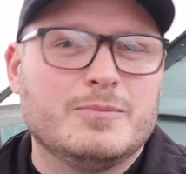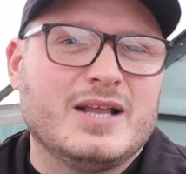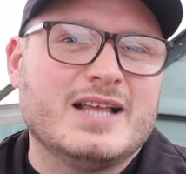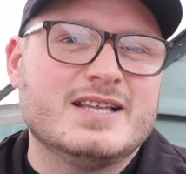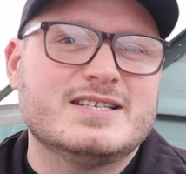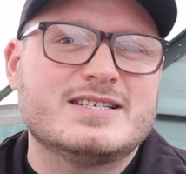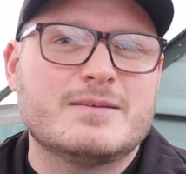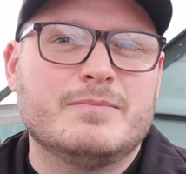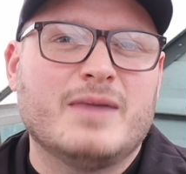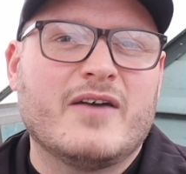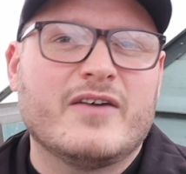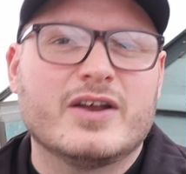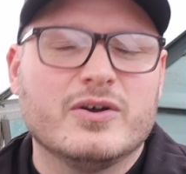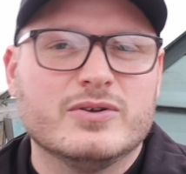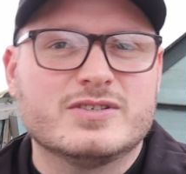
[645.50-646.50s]
plants,
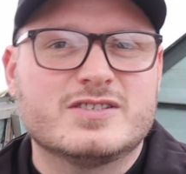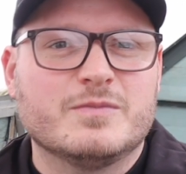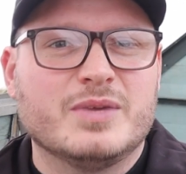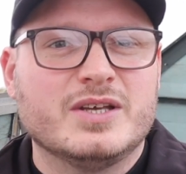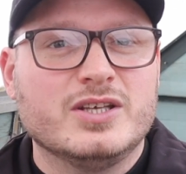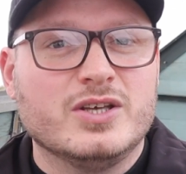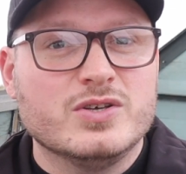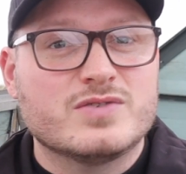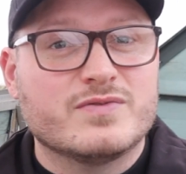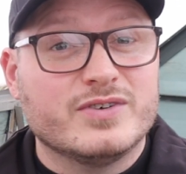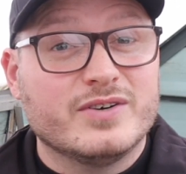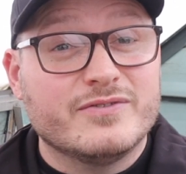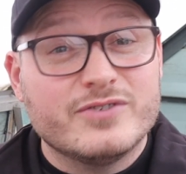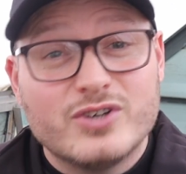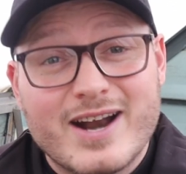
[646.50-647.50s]
marigolds have been used for
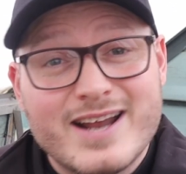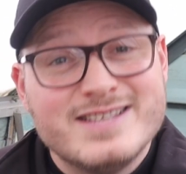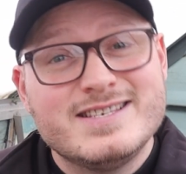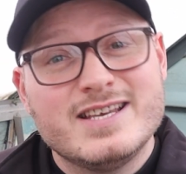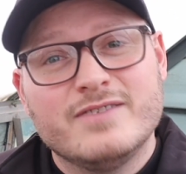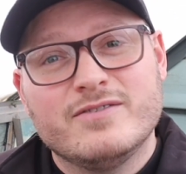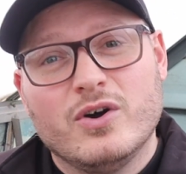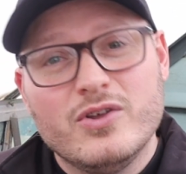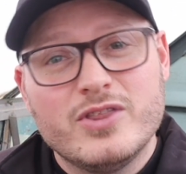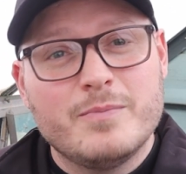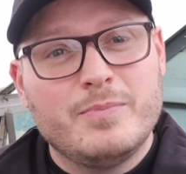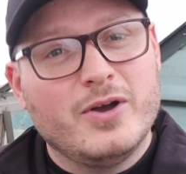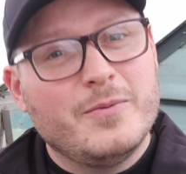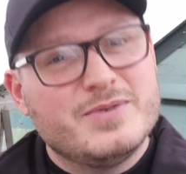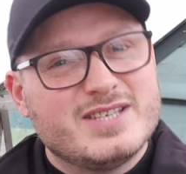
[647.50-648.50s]
a variety of other
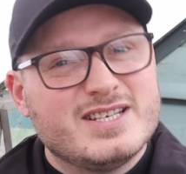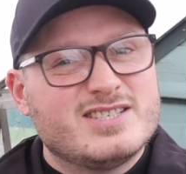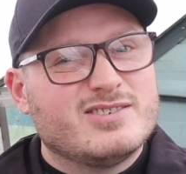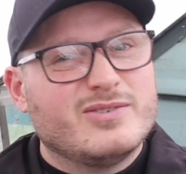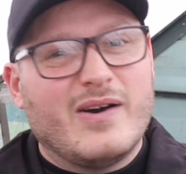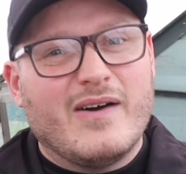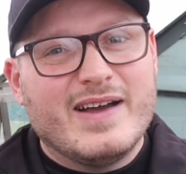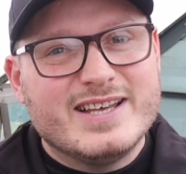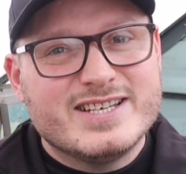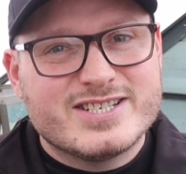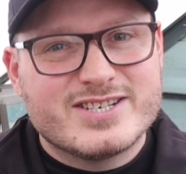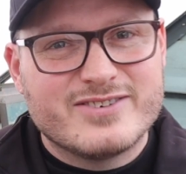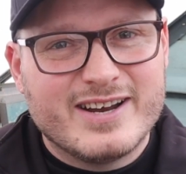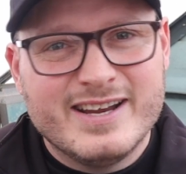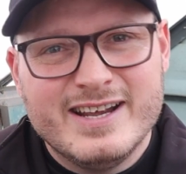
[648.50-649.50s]
purposes throughout
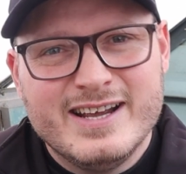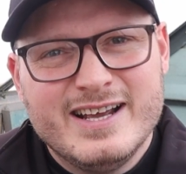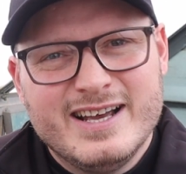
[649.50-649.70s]
history.